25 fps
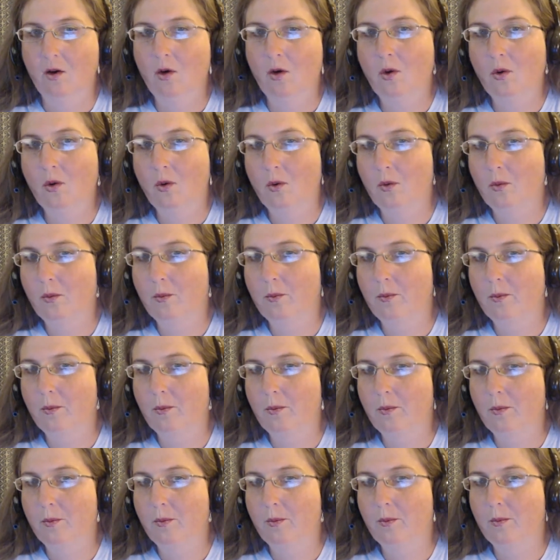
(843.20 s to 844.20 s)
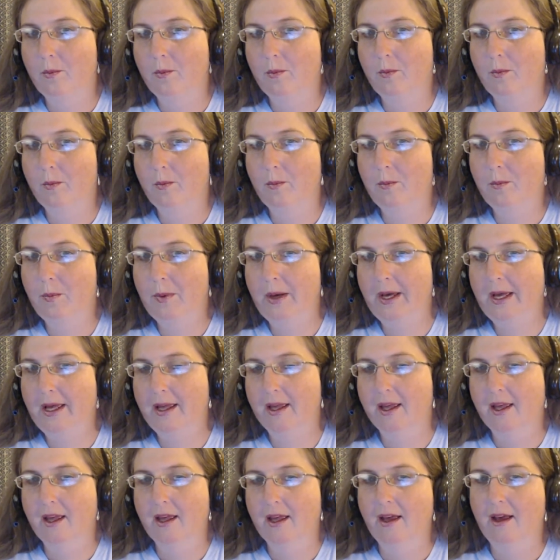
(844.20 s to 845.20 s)
home,
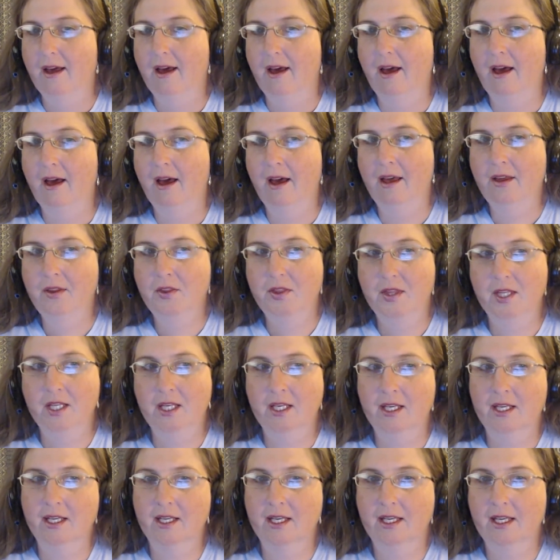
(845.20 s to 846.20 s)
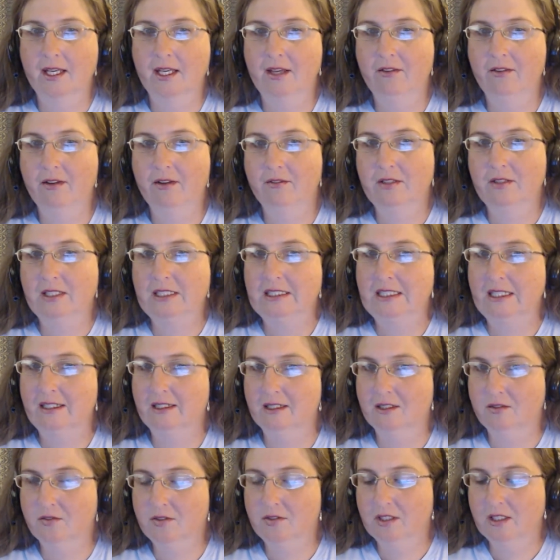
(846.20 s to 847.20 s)
but I think even if it
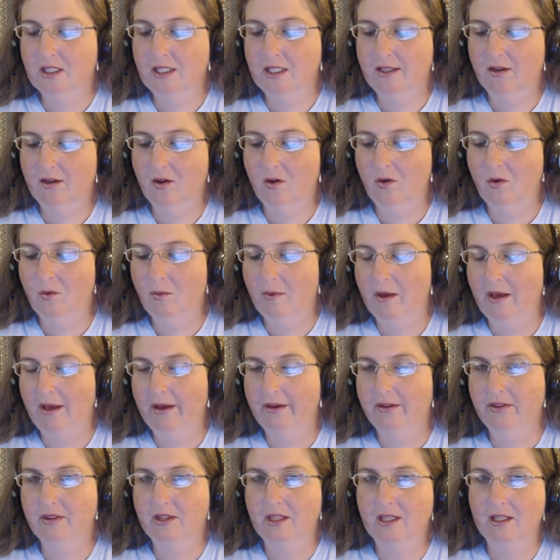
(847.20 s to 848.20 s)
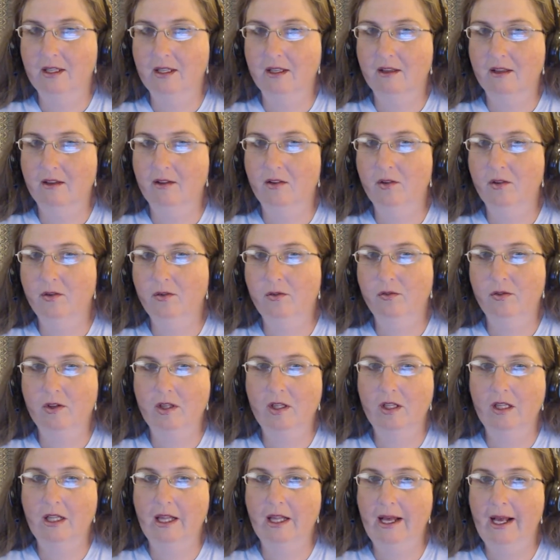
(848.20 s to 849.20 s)
does feel like home, I think you
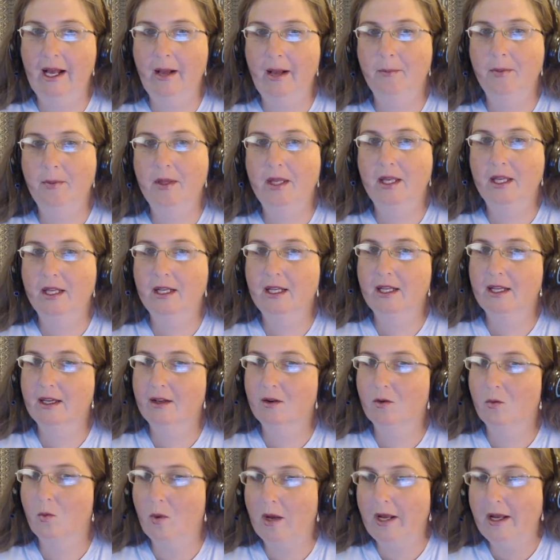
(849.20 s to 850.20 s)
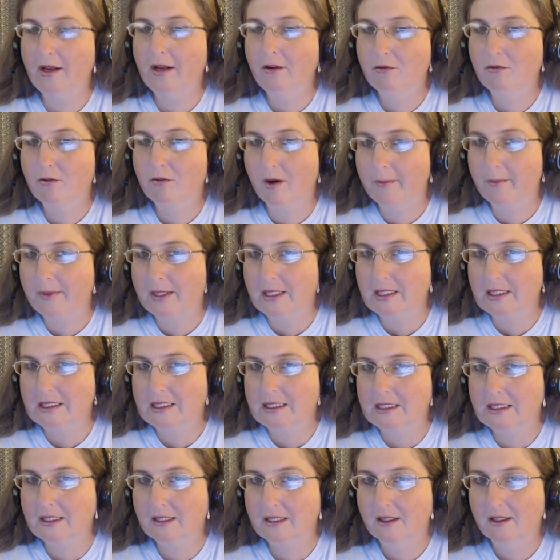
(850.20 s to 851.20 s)
feel happy to get away from
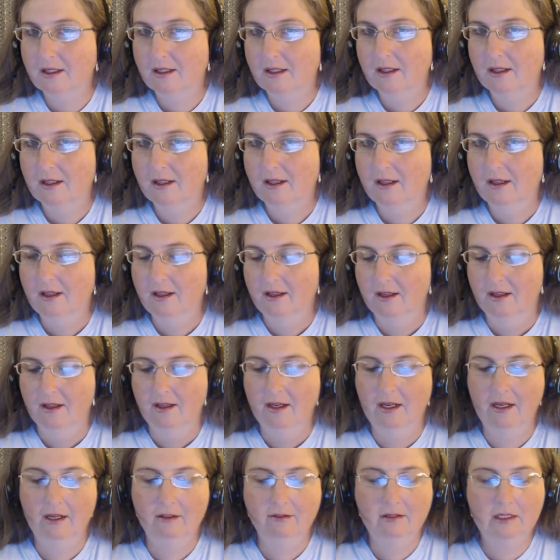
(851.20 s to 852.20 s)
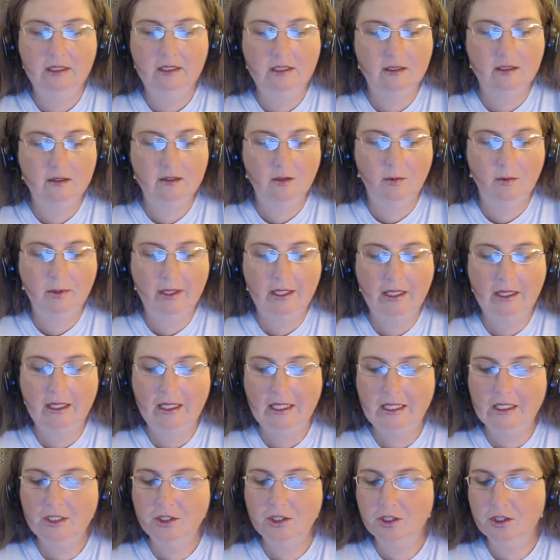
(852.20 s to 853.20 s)
it. And if this is a
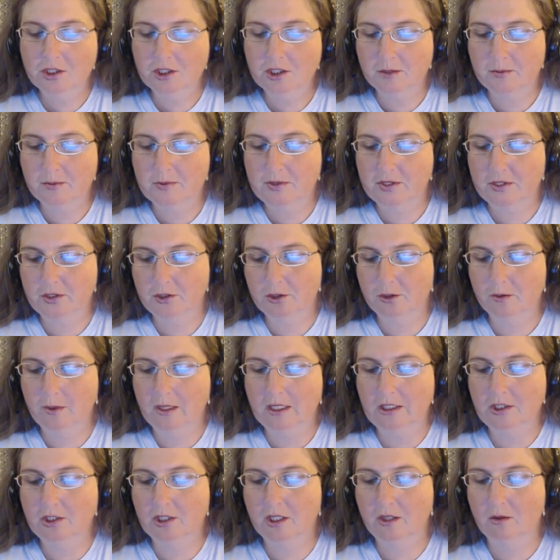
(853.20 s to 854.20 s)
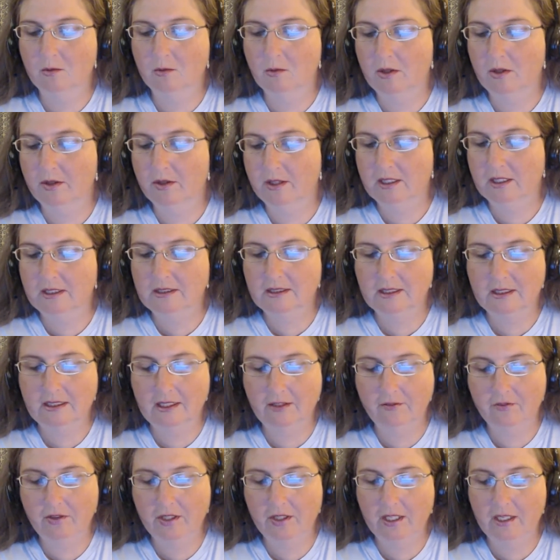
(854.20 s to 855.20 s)
relationship situation with a
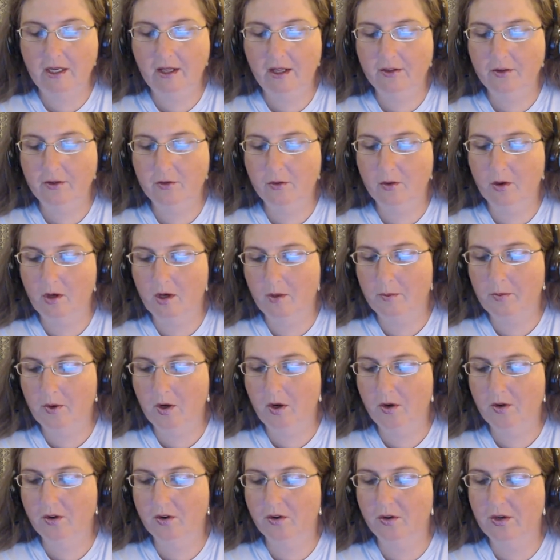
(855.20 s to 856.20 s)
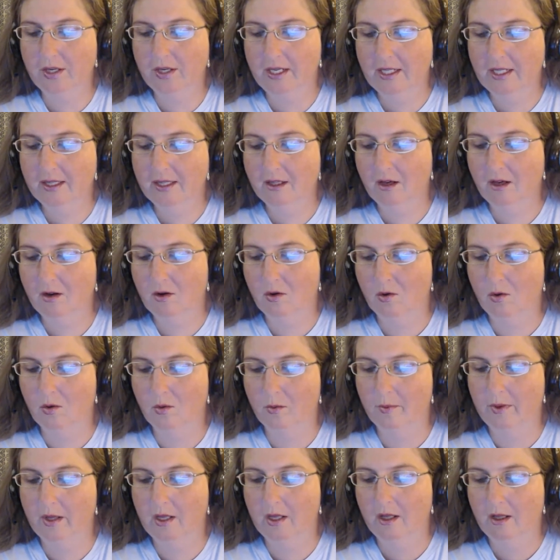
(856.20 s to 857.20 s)
significant other or a partner in the
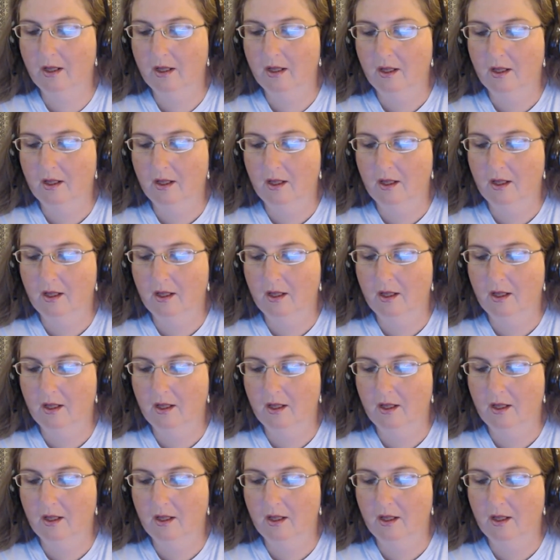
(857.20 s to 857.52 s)
home,